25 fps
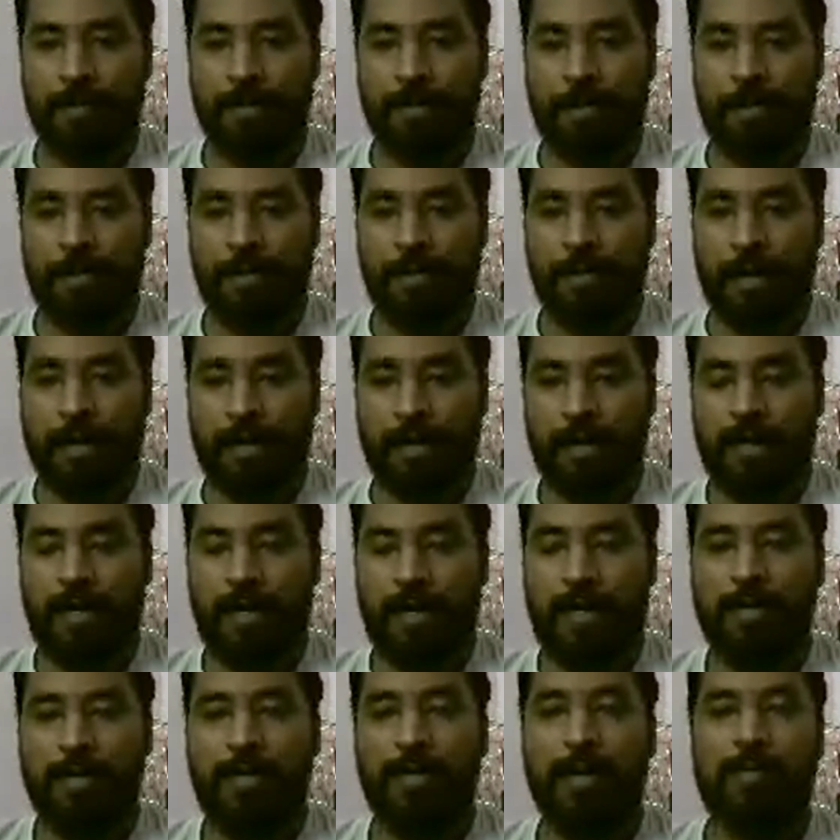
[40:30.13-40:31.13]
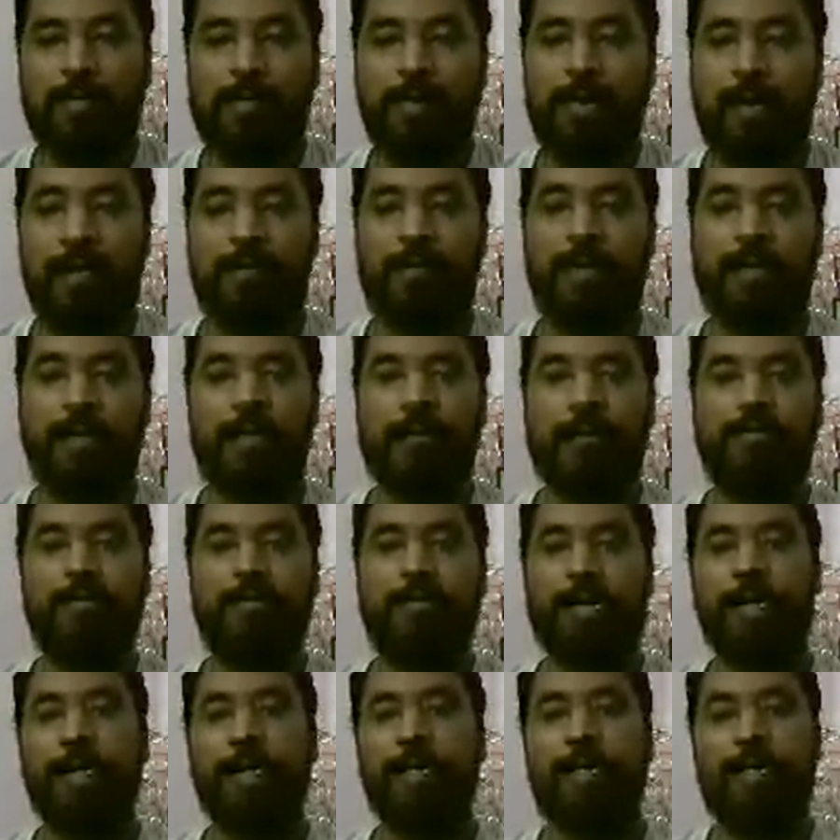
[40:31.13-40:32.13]
Sagar Rathod, very welcome,
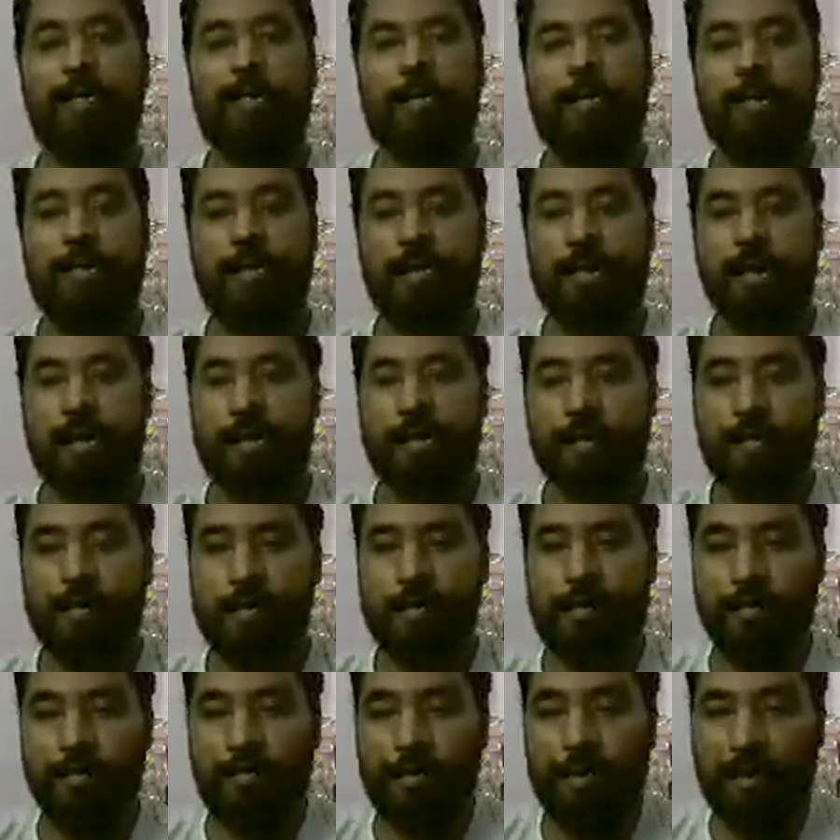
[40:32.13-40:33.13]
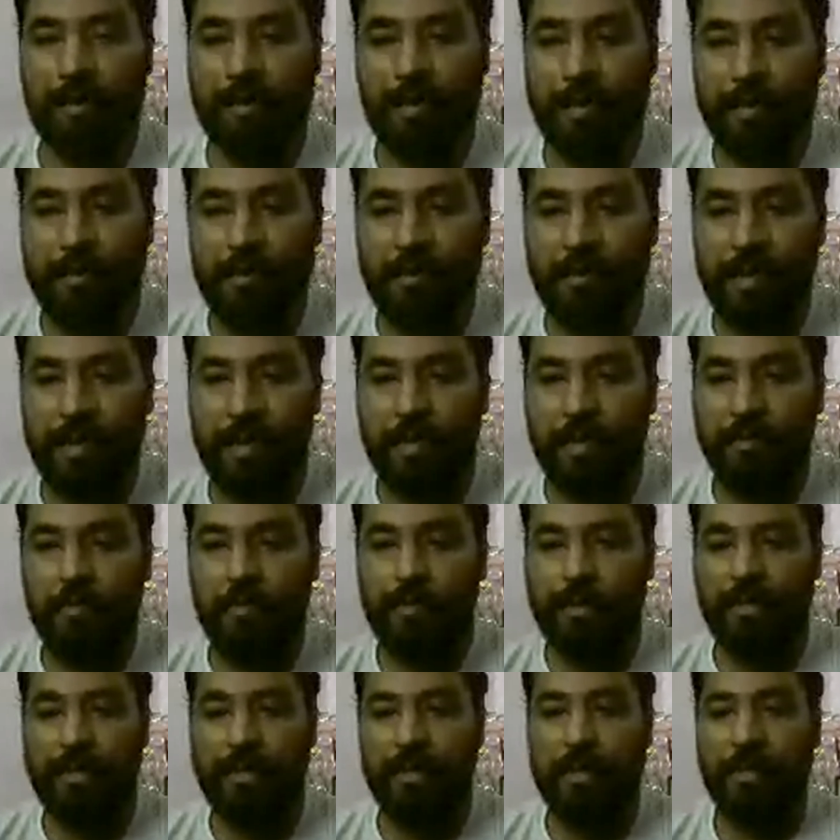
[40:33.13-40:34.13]
Sagar. Very good evening.
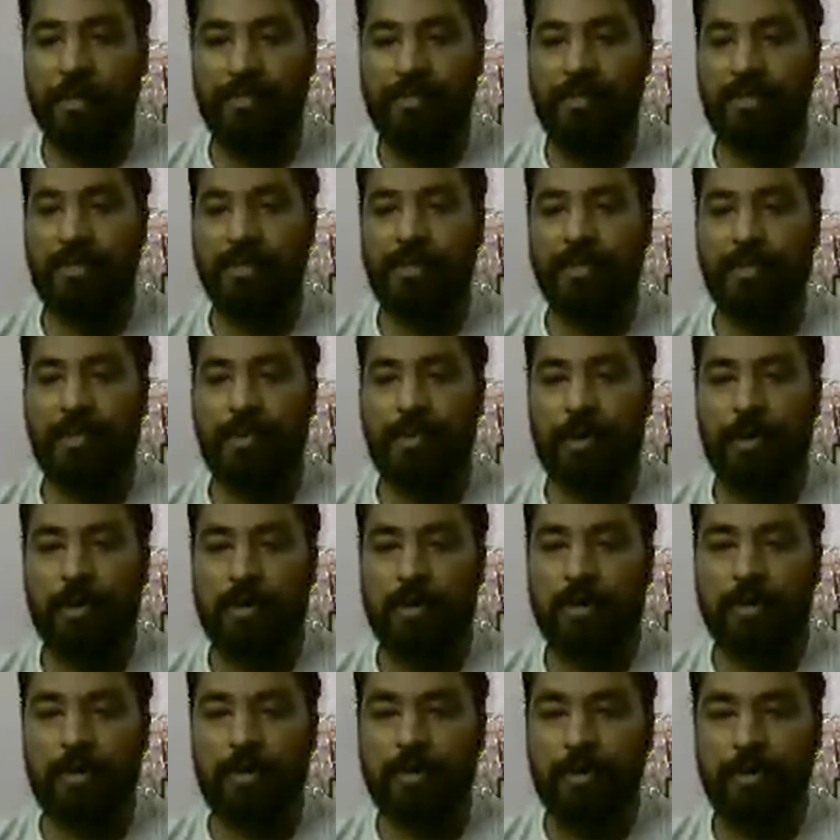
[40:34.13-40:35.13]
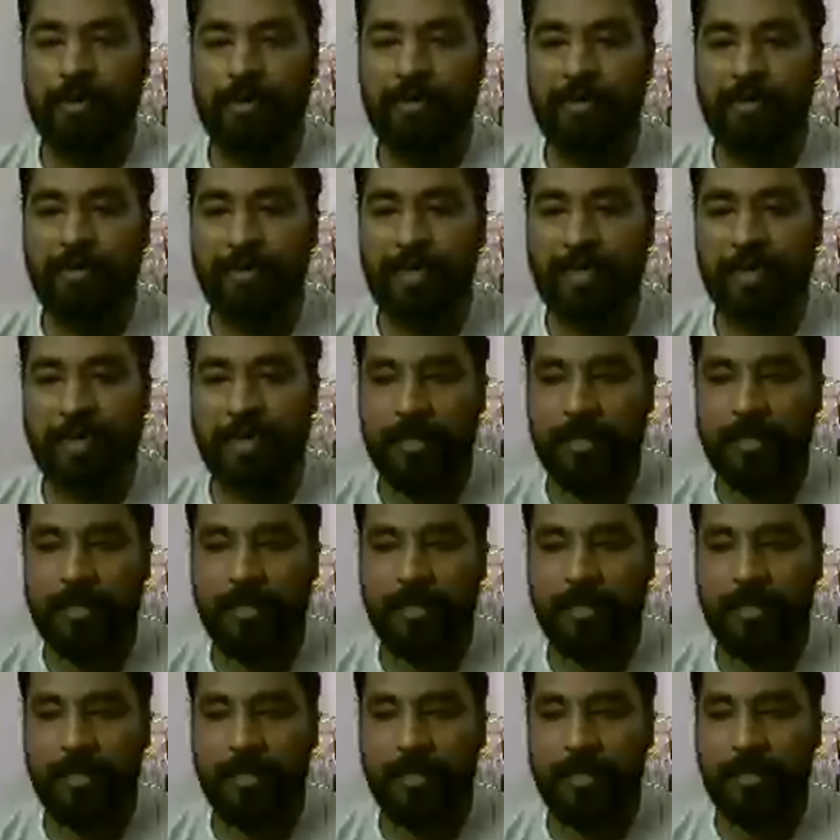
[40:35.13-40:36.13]
What is the difference in automotive tester
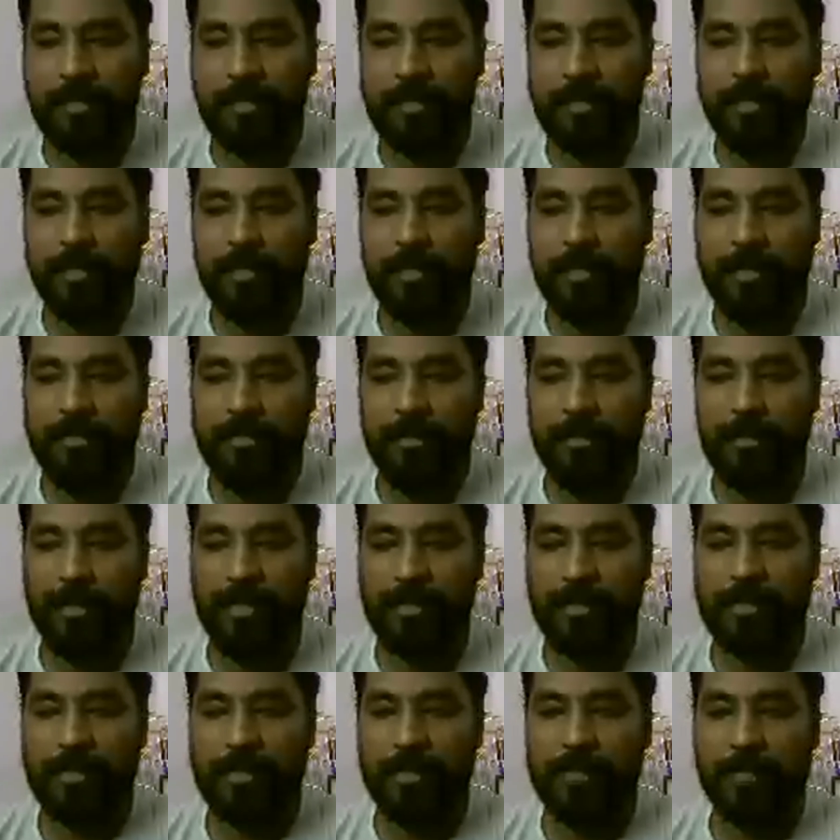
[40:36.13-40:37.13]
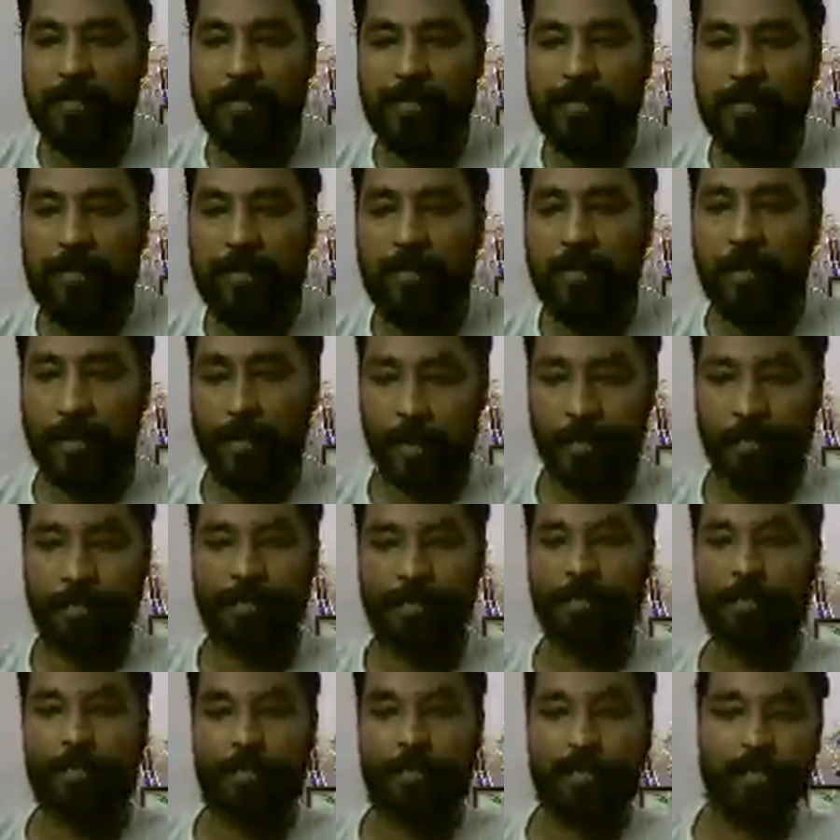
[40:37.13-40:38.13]
certification? Okay,
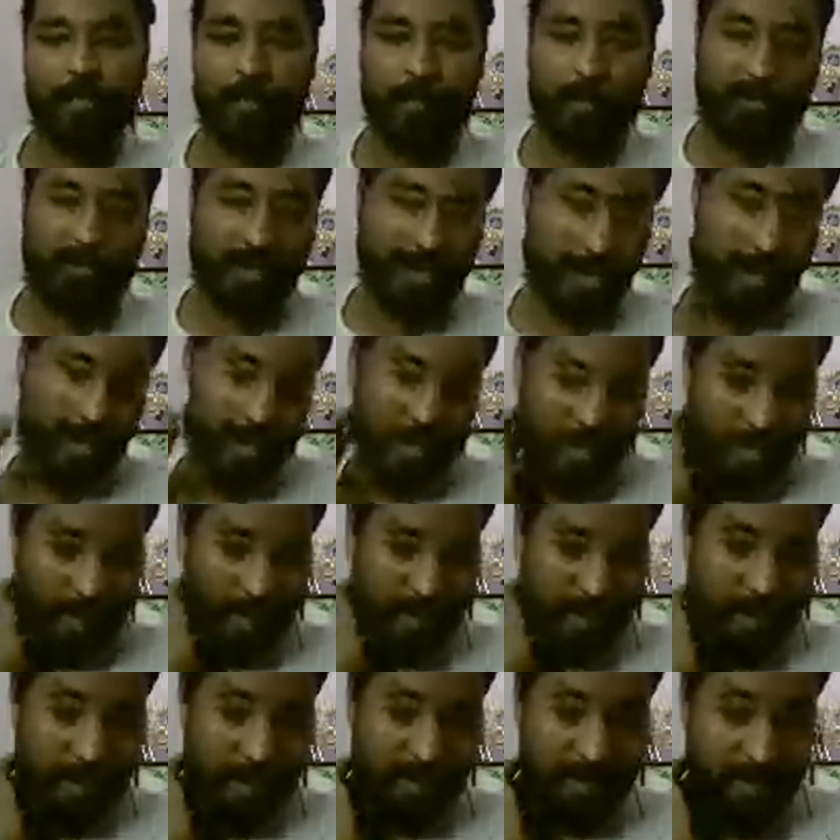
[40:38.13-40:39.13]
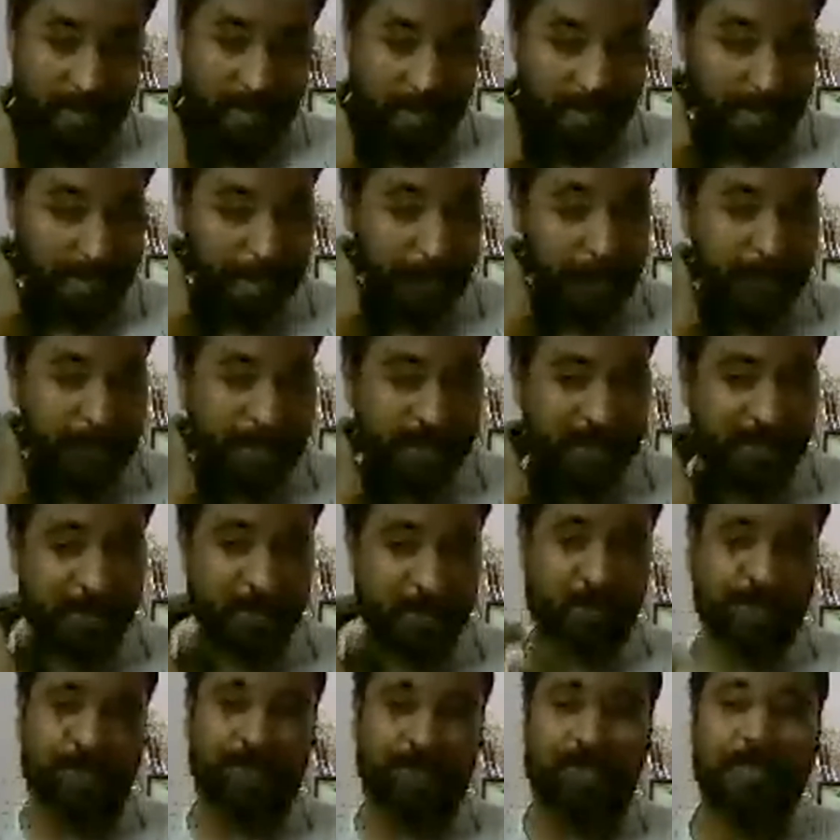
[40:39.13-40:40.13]
now I think that's an incomplete
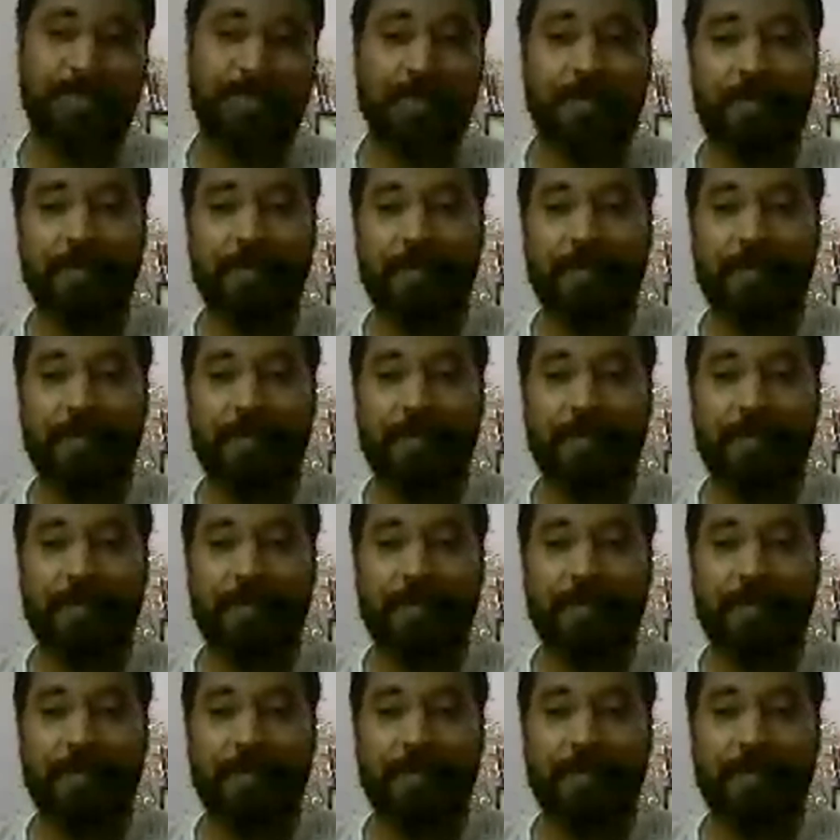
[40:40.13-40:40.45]
question.